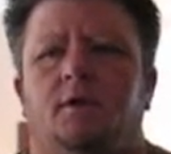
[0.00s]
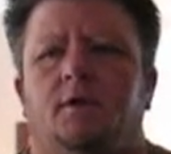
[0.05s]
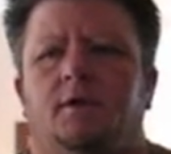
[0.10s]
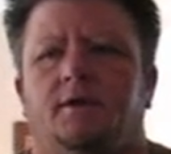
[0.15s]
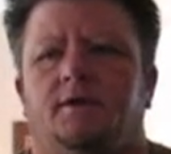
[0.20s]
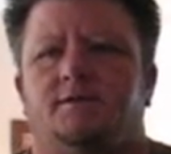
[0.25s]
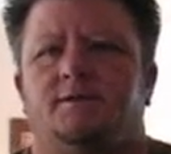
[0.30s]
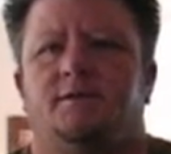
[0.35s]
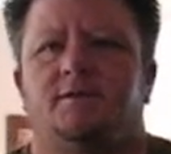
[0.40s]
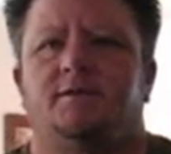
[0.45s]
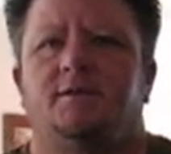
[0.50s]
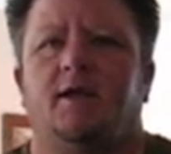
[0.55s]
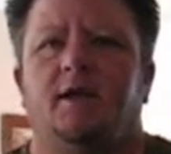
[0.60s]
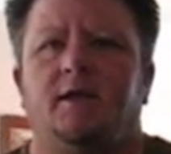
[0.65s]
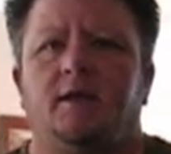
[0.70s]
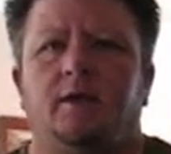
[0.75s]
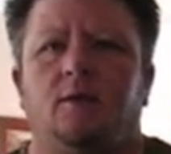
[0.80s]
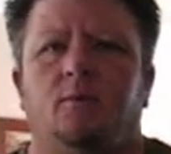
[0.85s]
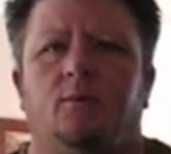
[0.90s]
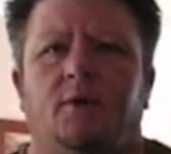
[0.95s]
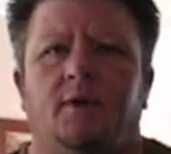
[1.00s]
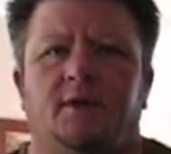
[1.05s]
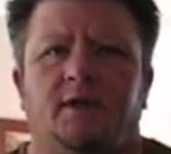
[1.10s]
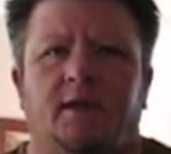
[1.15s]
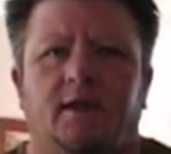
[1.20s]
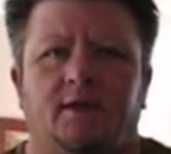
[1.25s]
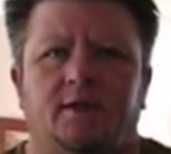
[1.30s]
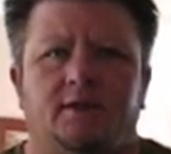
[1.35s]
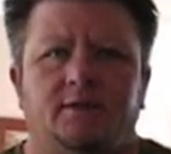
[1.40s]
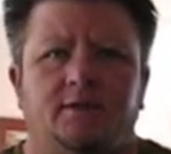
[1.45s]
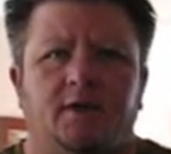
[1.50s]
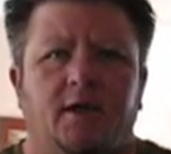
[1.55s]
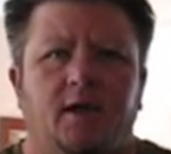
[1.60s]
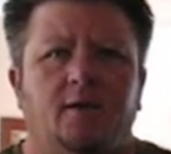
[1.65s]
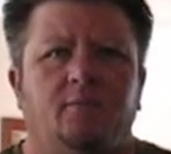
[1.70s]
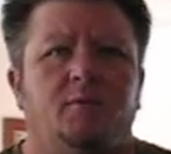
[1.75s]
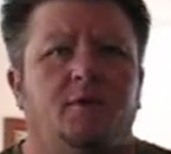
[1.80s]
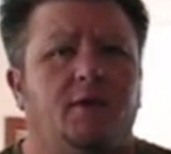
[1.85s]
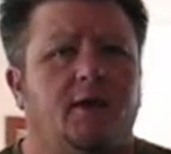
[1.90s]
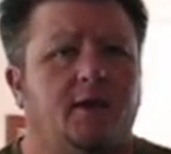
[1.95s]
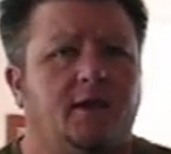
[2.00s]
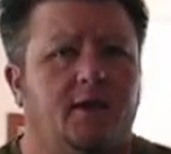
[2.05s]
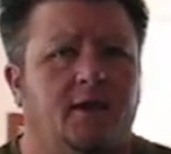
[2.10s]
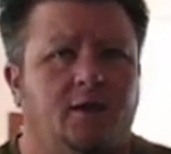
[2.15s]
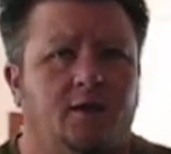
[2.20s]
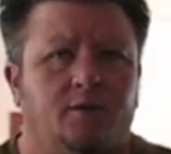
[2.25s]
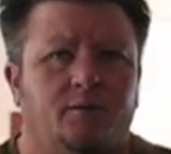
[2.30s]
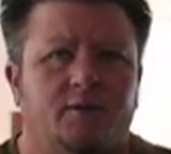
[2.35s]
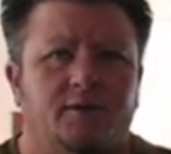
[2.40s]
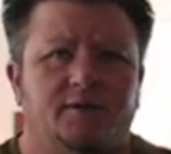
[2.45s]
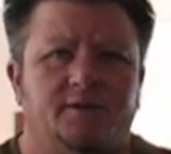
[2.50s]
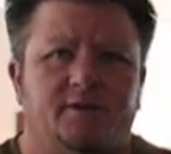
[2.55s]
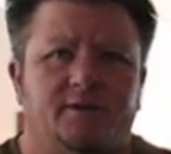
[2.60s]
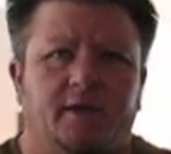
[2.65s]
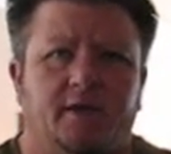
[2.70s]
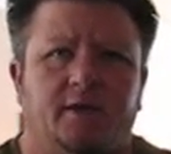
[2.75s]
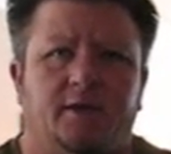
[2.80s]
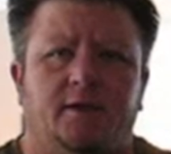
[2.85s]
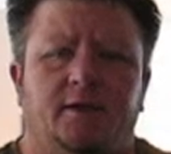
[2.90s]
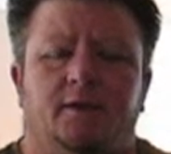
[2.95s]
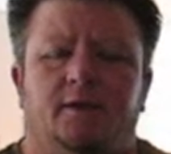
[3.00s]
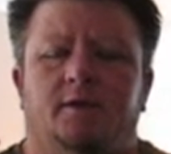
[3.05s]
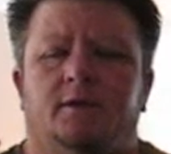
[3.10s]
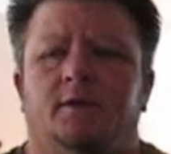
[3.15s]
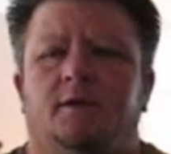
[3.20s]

is to take it one day at a time, like I always say,